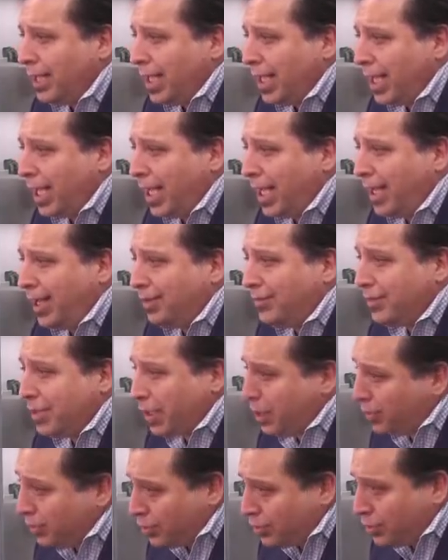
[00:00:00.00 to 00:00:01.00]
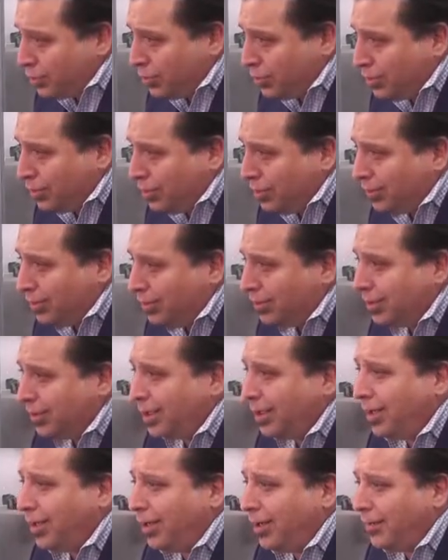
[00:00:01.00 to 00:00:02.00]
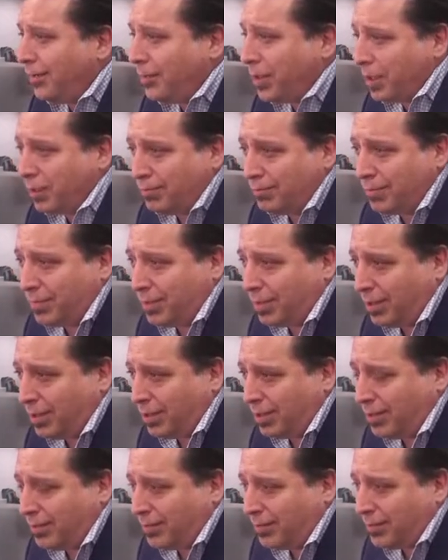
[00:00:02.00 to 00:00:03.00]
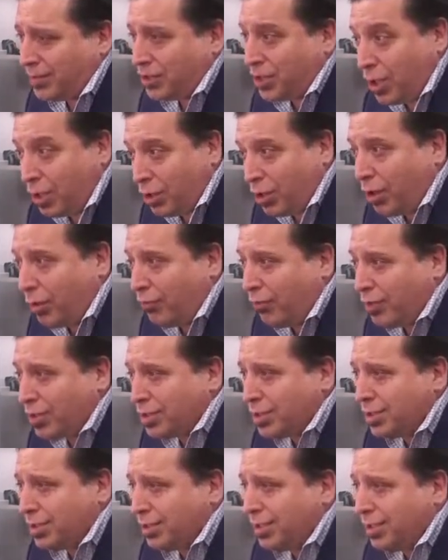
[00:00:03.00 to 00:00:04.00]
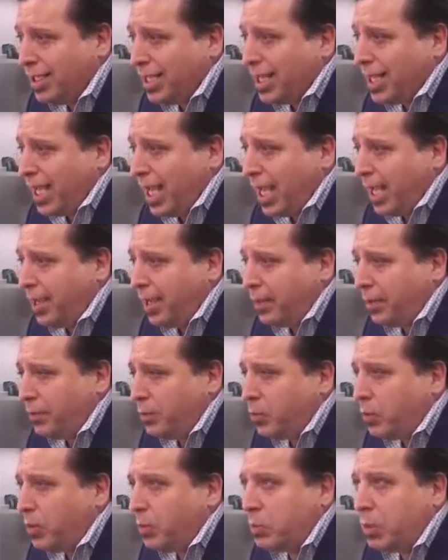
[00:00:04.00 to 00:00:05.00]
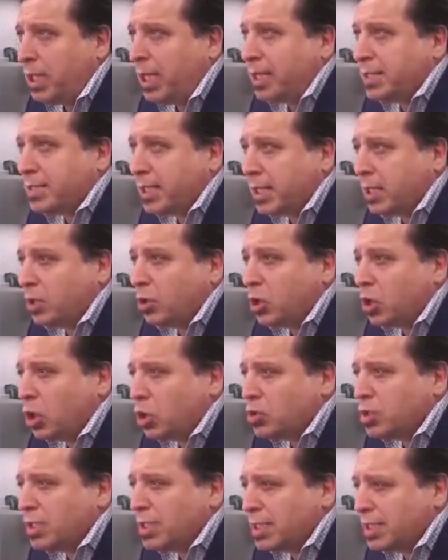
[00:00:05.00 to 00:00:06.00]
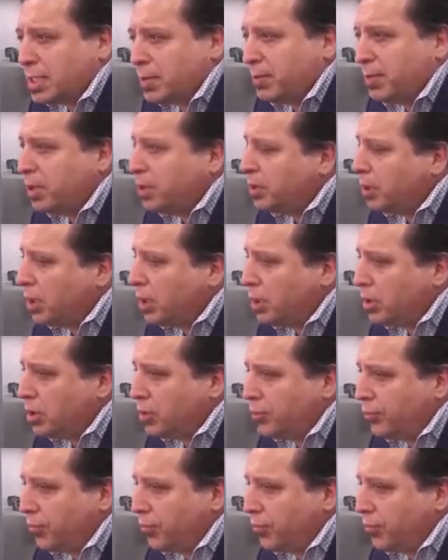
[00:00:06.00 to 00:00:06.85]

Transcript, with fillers: And they understood. Um, they uh, shared our vision, and we, we got assigned up close to six million dollars for